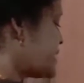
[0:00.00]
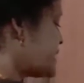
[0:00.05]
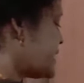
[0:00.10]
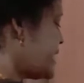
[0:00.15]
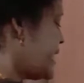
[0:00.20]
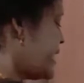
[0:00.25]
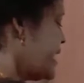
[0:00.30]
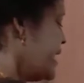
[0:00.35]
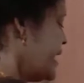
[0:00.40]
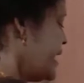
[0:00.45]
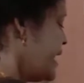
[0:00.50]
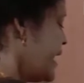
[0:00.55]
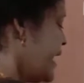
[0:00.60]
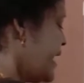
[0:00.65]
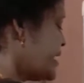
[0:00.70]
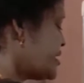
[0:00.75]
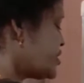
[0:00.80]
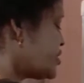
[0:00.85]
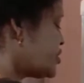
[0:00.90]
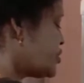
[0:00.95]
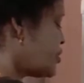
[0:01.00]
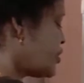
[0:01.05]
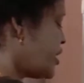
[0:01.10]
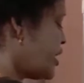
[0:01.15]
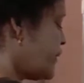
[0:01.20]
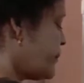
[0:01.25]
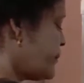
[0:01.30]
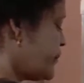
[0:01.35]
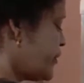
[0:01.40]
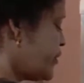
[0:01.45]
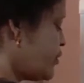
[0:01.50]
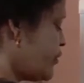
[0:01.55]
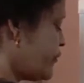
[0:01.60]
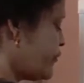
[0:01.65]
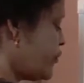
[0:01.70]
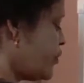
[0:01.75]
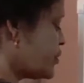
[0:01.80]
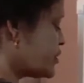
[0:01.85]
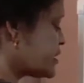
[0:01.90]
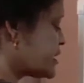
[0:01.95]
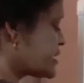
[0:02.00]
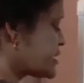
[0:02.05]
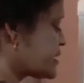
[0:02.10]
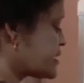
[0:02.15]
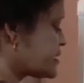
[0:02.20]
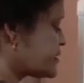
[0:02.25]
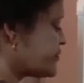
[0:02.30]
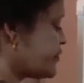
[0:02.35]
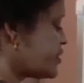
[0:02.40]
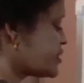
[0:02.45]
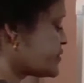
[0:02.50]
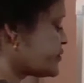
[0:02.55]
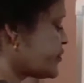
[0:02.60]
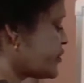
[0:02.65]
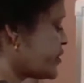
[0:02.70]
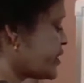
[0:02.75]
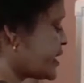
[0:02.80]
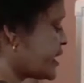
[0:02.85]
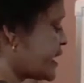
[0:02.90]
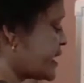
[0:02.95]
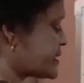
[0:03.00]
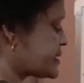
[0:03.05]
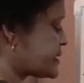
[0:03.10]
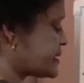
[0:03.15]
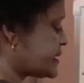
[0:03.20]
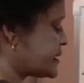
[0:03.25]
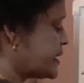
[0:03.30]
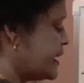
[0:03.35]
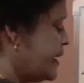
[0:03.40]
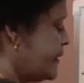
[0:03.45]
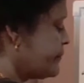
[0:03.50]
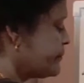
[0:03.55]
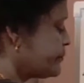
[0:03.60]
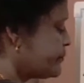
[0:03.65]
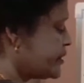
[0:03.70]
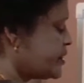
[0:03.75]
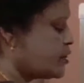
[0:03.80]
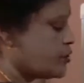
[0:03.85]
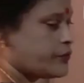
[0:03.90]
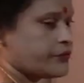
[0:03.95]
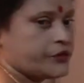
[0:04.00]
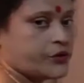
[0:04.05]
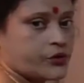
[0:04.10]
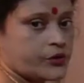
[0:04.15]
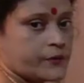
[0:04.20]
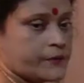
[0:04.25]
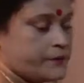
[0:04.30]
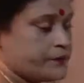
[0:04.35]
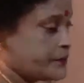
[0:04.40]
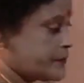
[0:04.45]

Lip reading: say H3PO4, this is phosphoric acid, PO4.